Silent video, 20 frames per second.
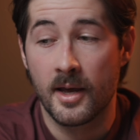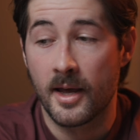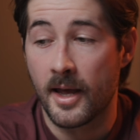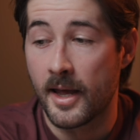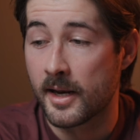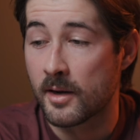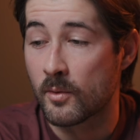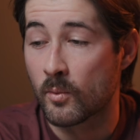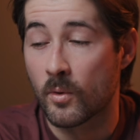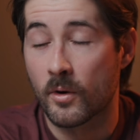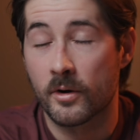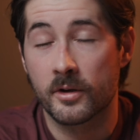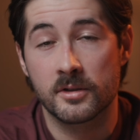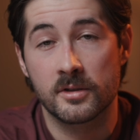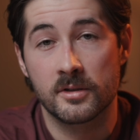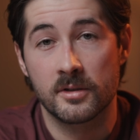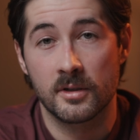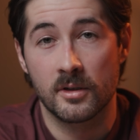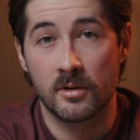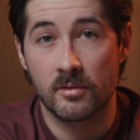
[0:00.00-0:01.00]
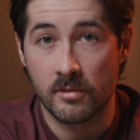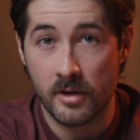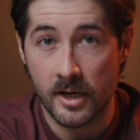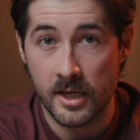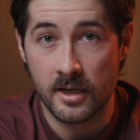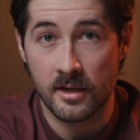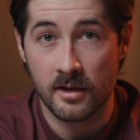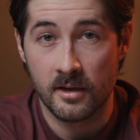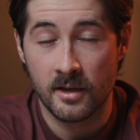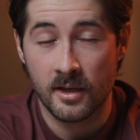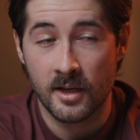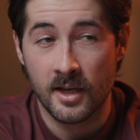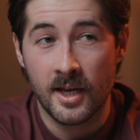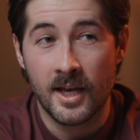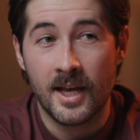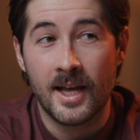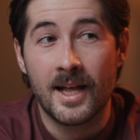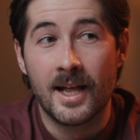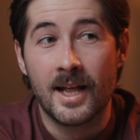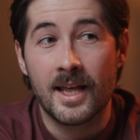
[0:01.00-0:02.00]
and it works great.
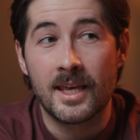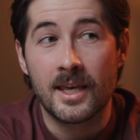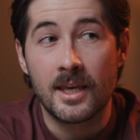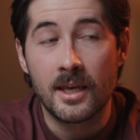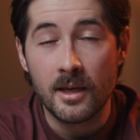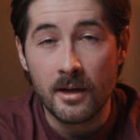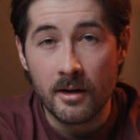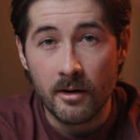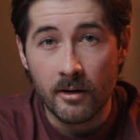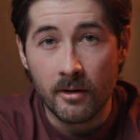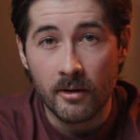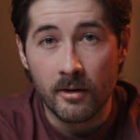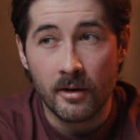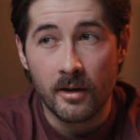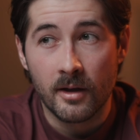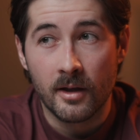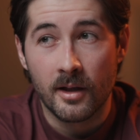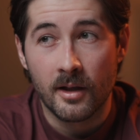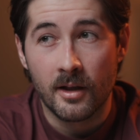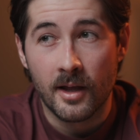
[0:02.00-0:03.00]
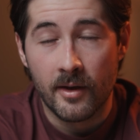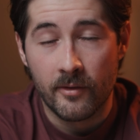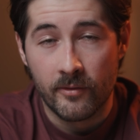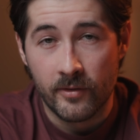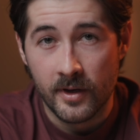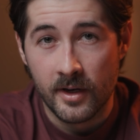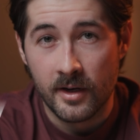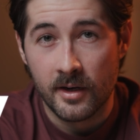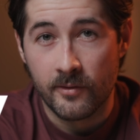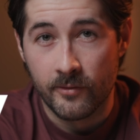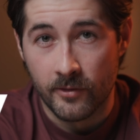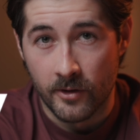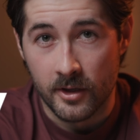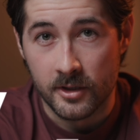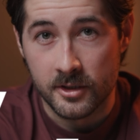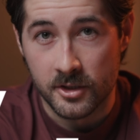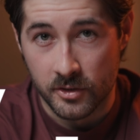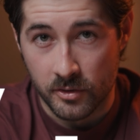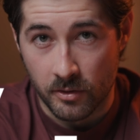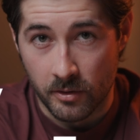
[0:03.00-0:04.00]
Here, Affinity
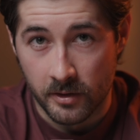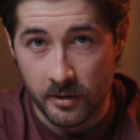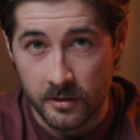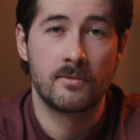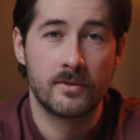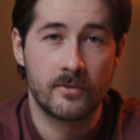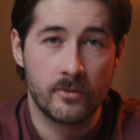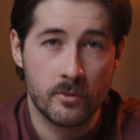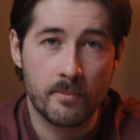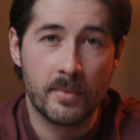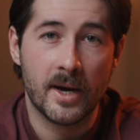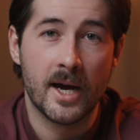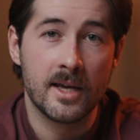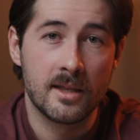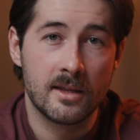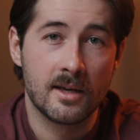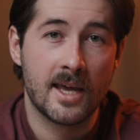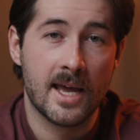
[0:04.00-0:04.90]
falls short. If you buy the